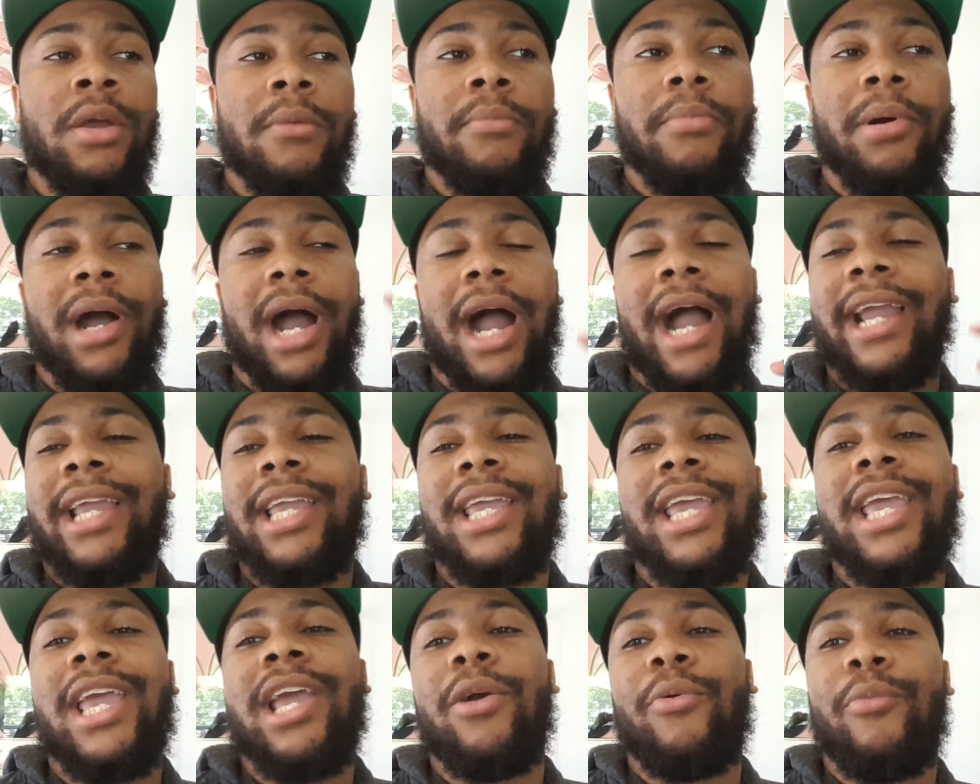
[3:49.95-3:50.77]
but I
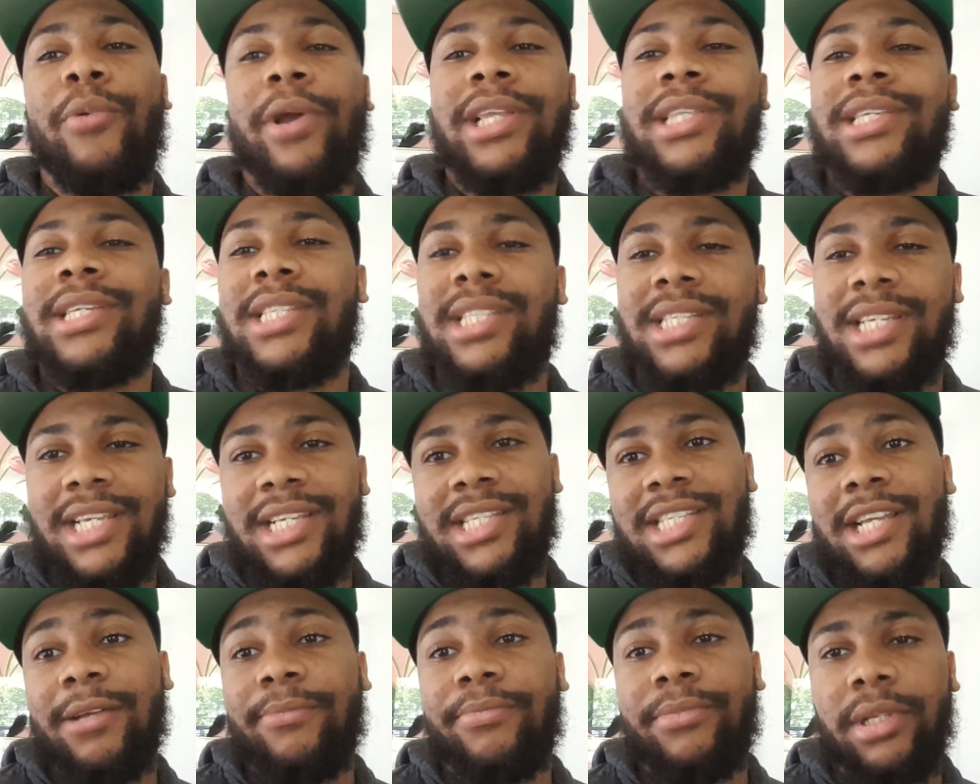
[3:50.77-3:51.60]
can't wait to see
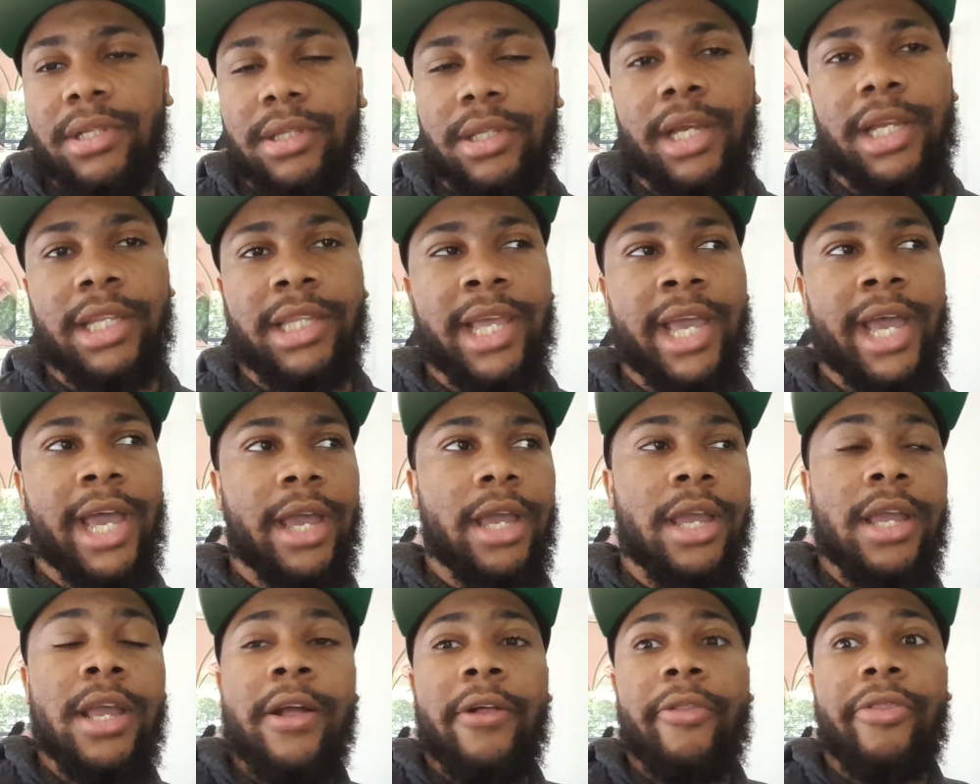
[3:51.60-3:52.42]
something like that.